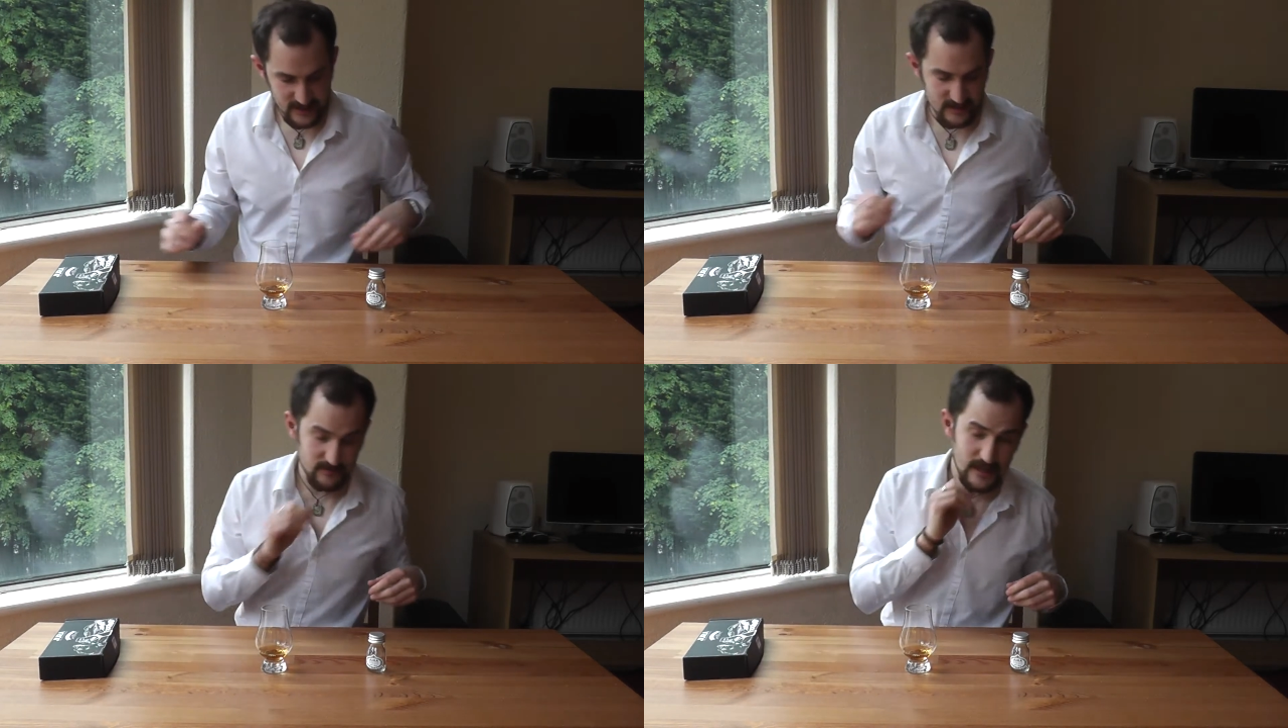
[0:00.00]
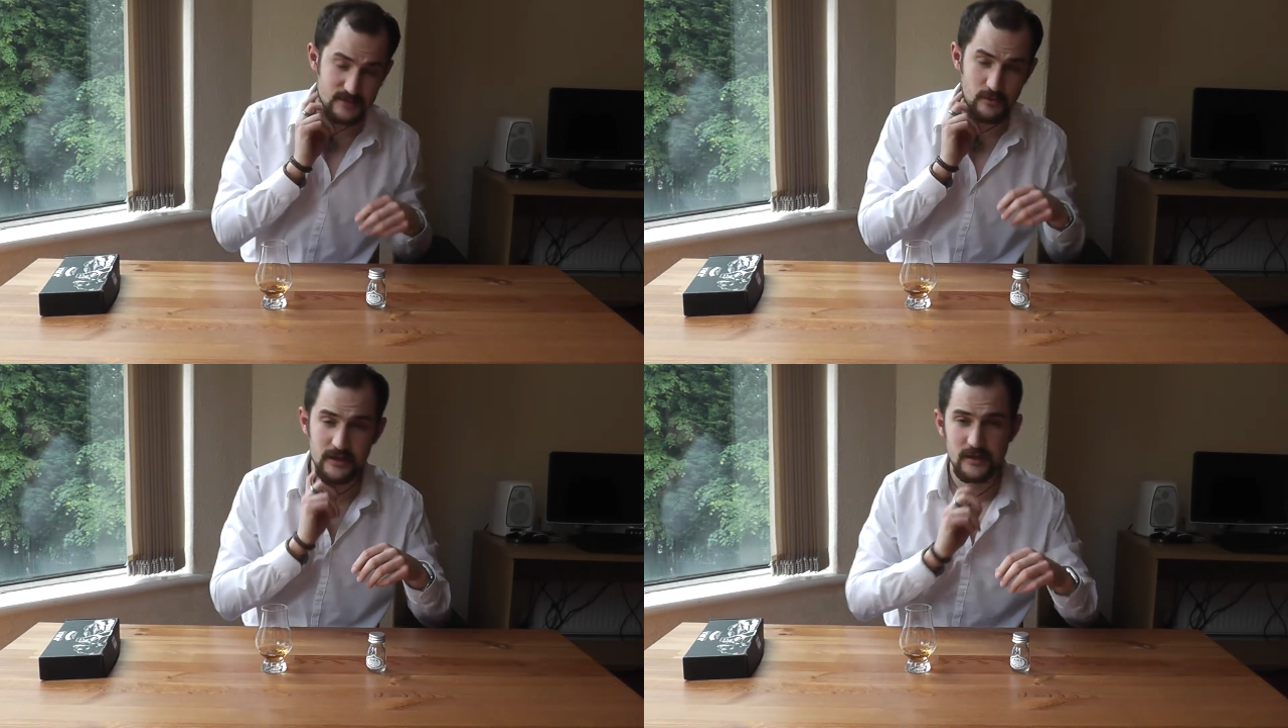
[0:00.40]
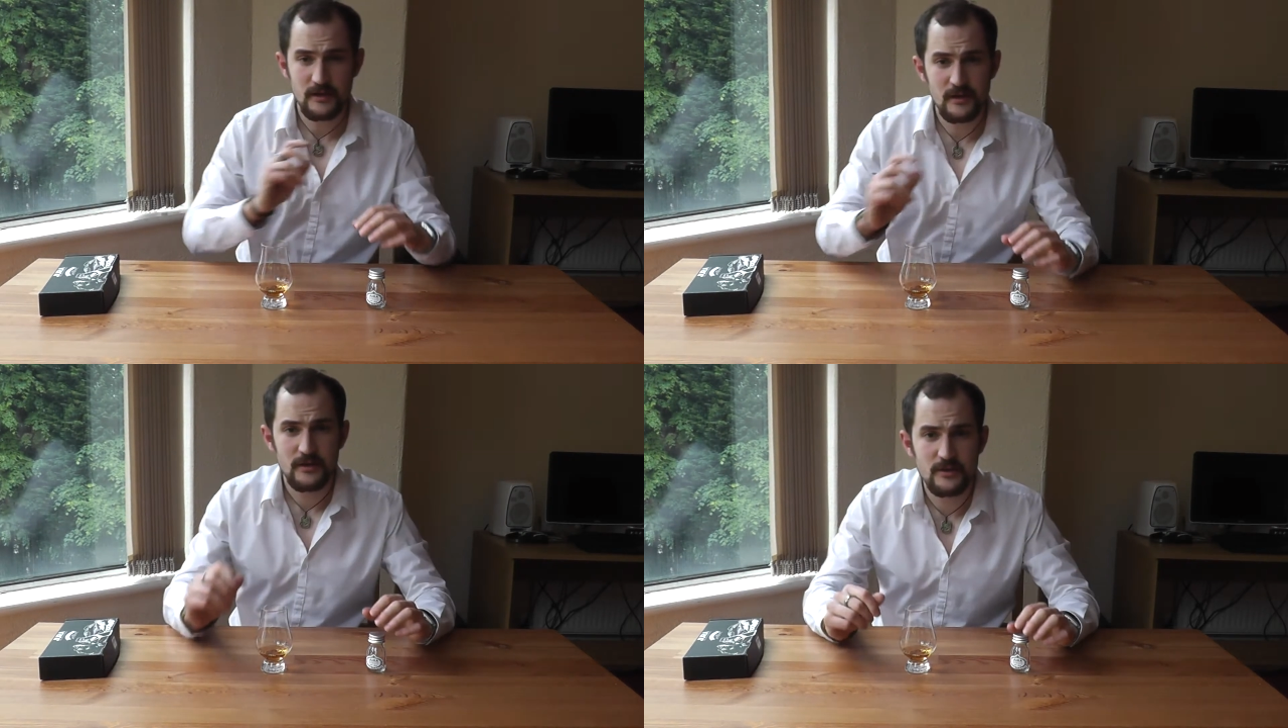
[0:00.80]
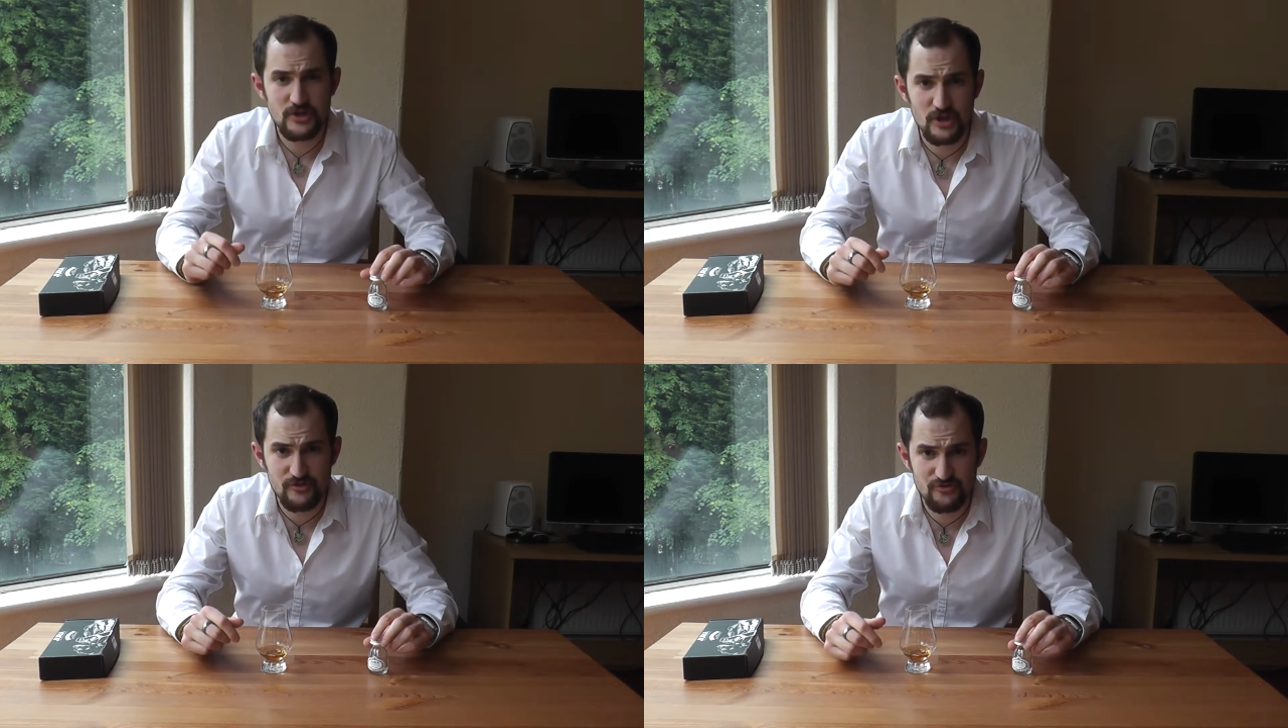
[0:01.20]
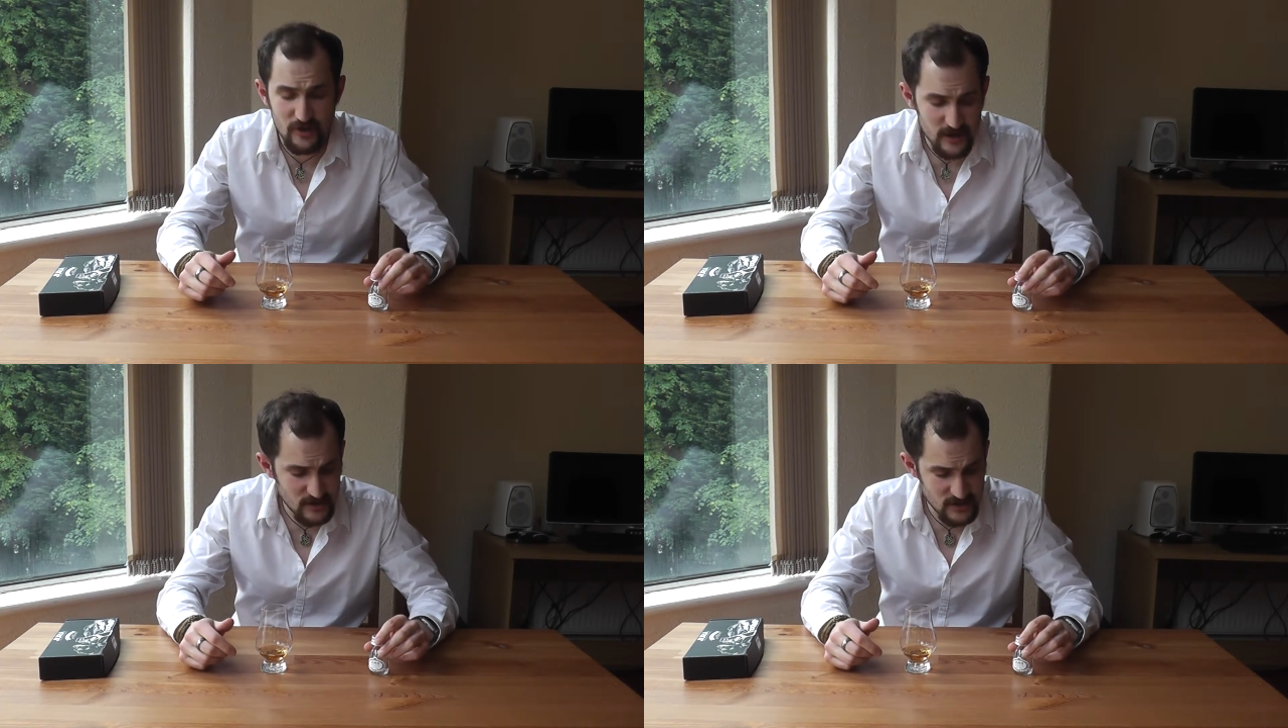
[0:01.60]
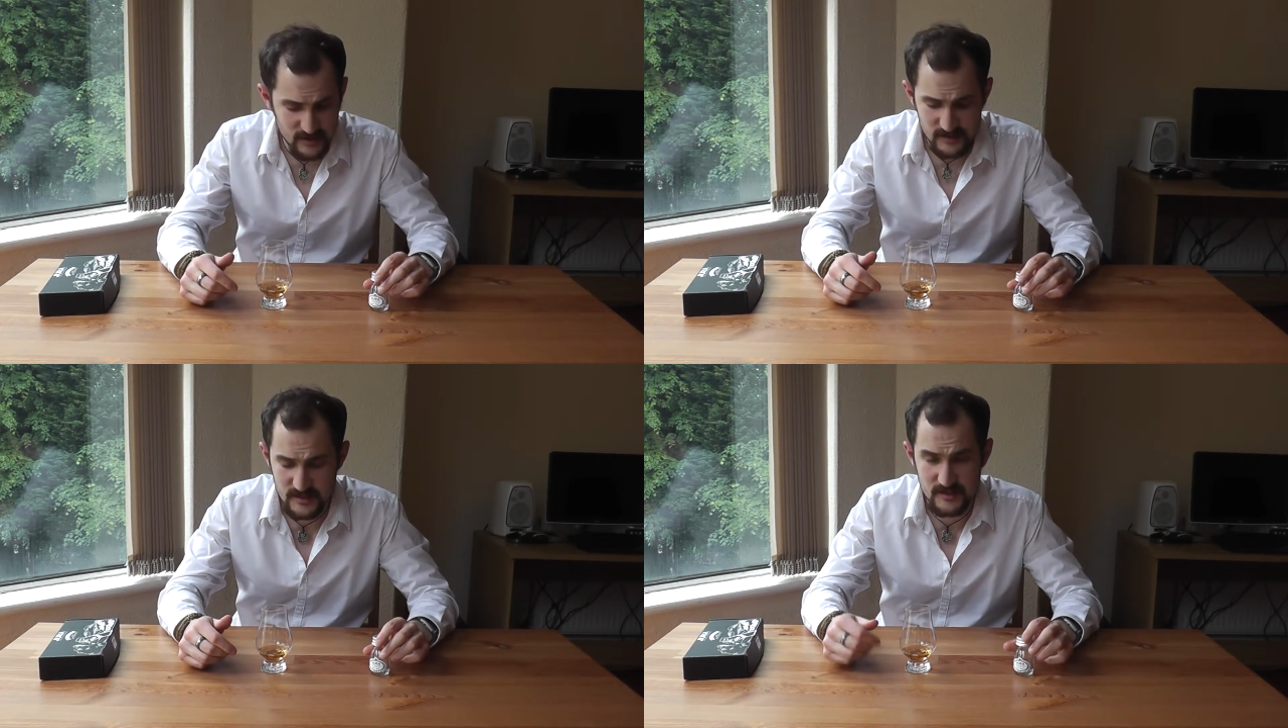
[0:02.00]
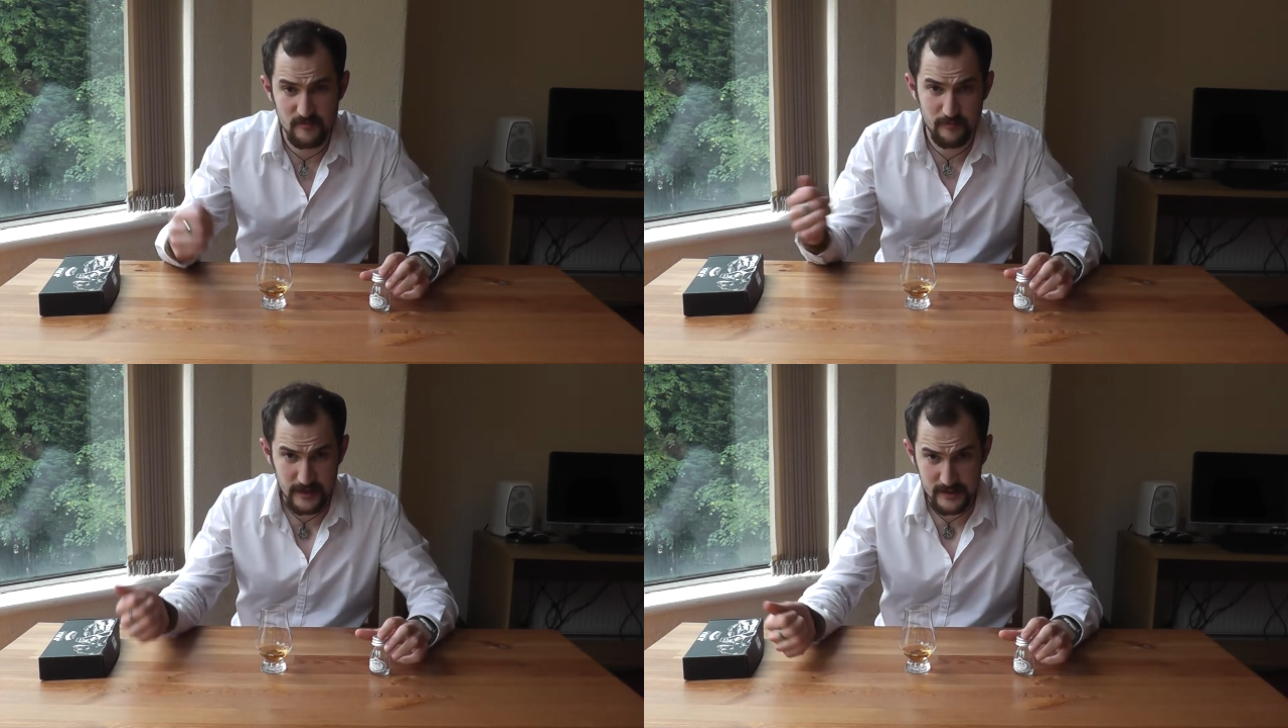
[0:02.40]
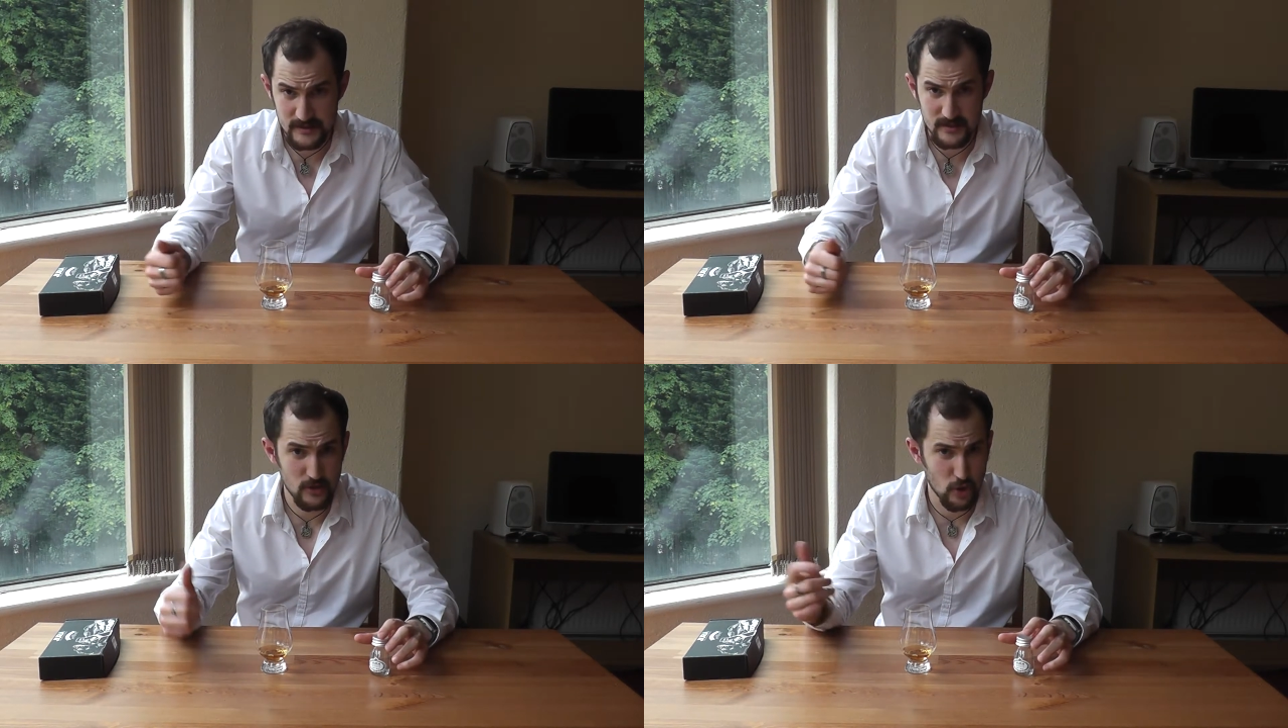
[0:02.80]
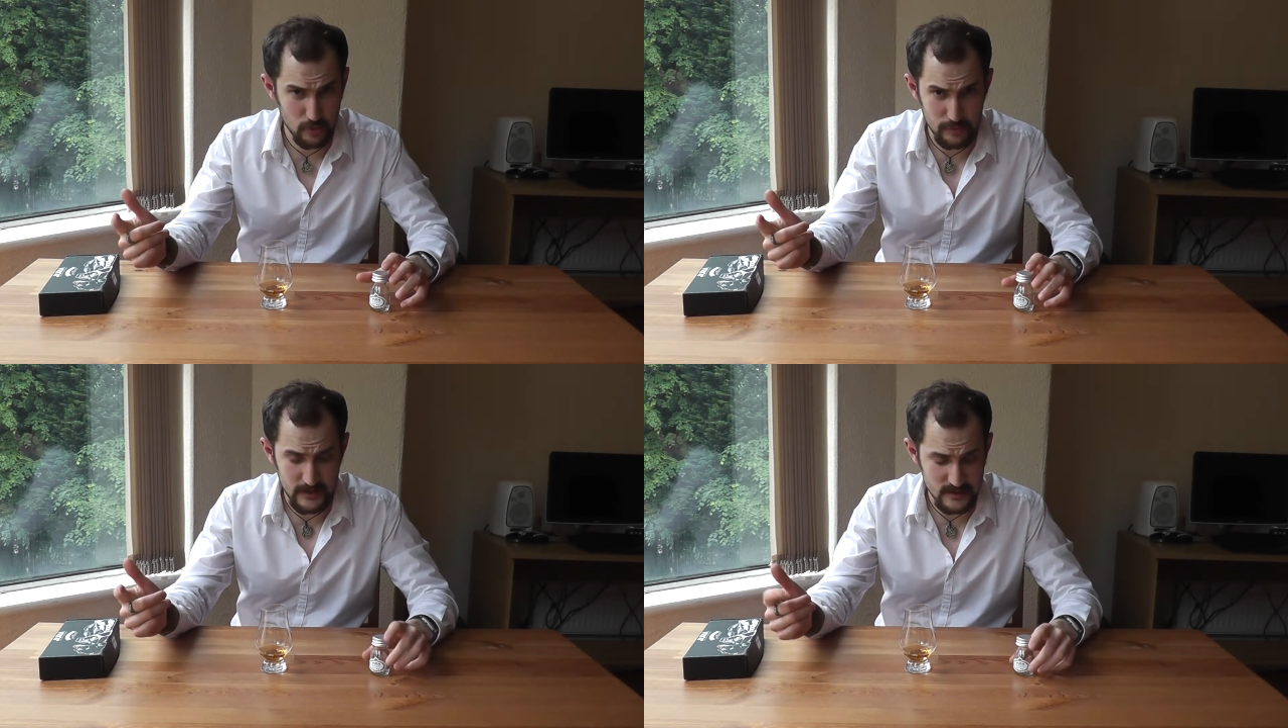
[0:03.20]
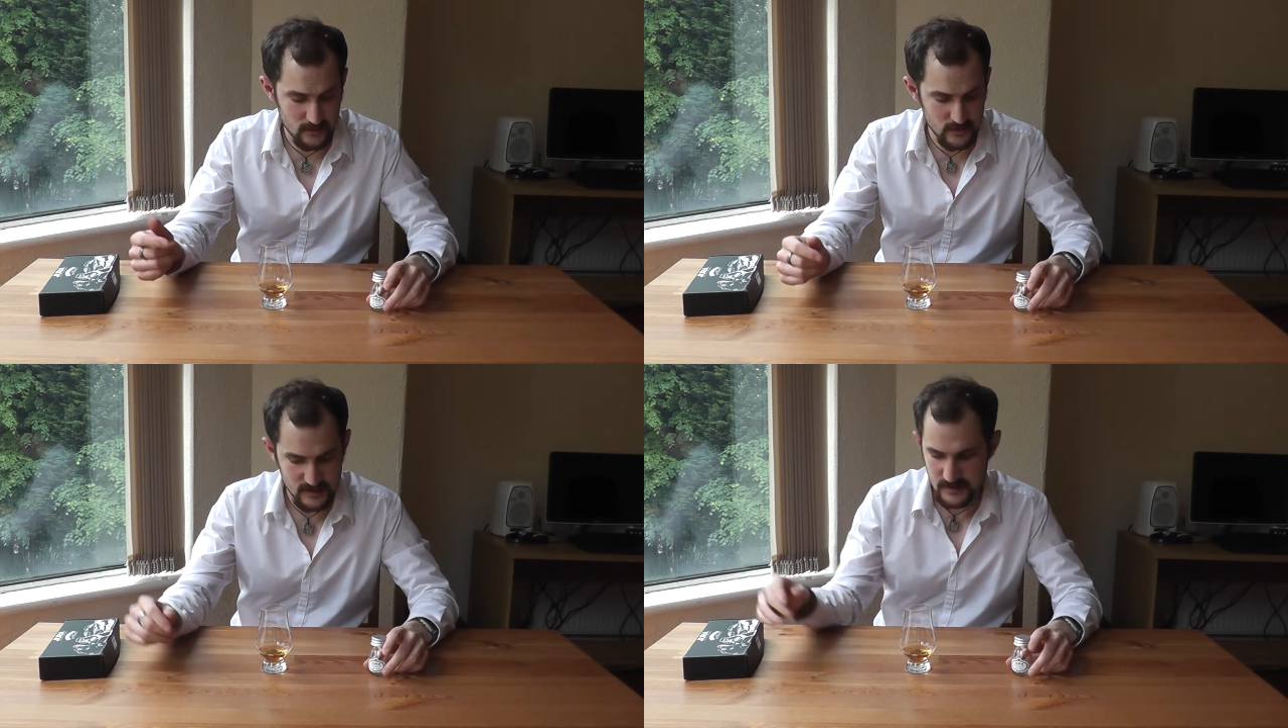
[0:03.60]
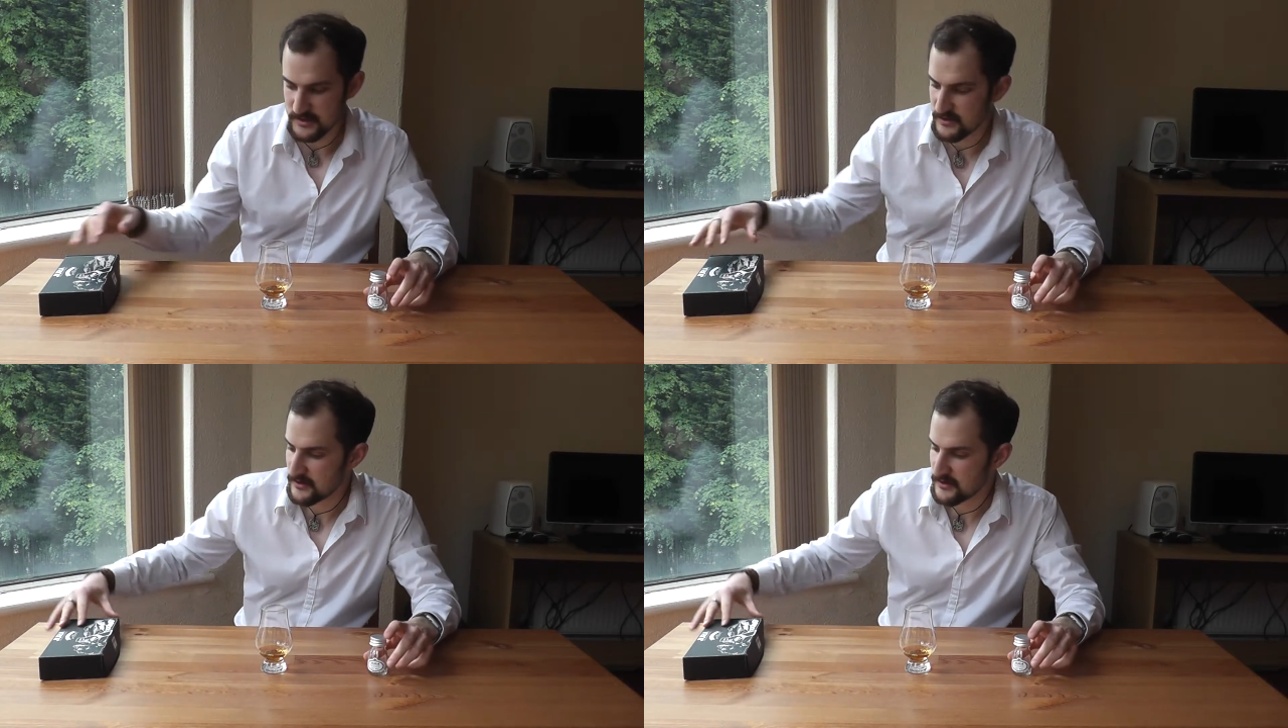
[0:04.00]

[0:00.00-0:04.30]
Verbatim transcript: I said last week, Jura's range consists of peated and unpeated whiskies.